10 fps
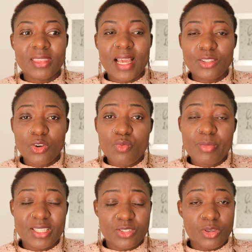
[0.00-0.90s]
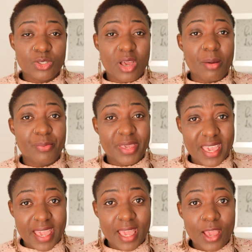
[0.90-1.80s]
that document is going to
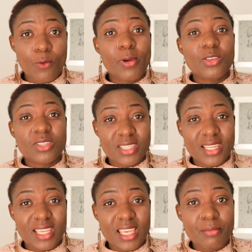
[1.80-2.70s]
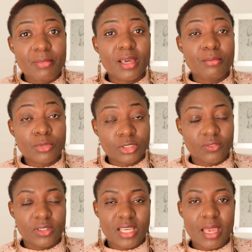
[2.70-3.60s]
appear when you send the email. Most
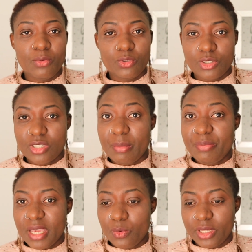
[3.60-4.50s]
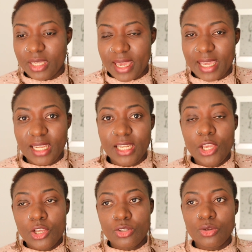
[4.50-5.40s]
of the time it's going to appear with a heading,
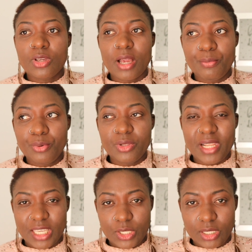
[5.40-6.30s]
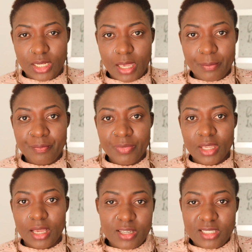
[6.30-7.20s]
so you can put like your name.
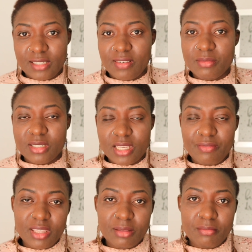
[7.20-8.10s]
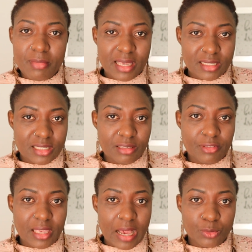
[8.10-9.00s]
For instance, if I'm saving my
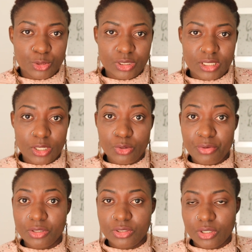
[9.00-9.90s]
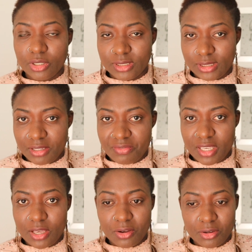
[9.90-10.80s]
CV, I will just say GLORIA OTIKOR
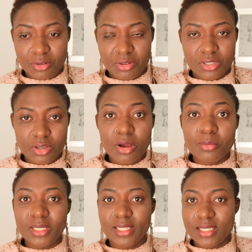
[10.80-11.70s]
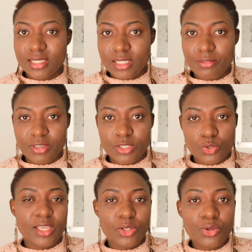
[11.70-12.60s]
CV or GLORIA OTIKOR updated CV.
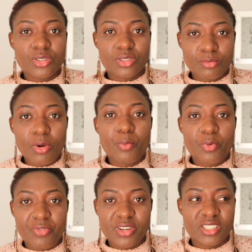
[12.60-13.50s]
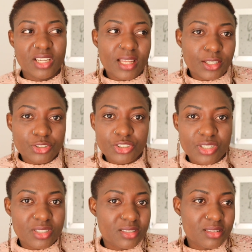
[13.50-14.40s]
It looks more professional than you
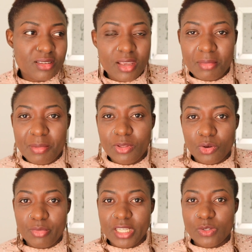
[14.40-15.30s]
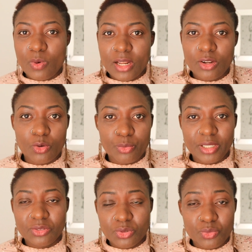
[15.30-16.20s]
just maybe document 1,
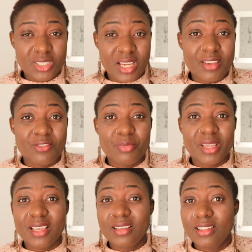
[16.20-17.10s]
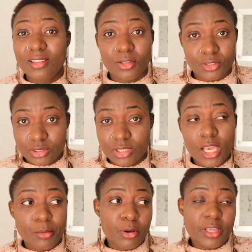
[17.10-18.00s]
document 2, which can even be
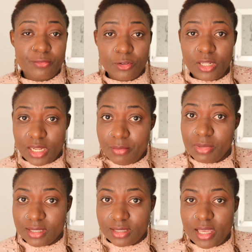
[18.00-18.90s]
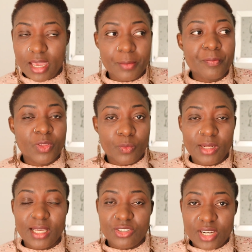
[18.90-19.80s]
lost. But if your name is there
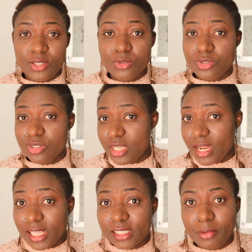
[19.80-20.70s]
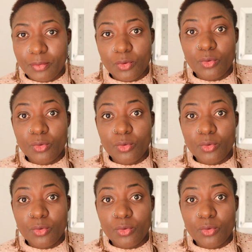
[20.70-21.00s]
when they are trying to select people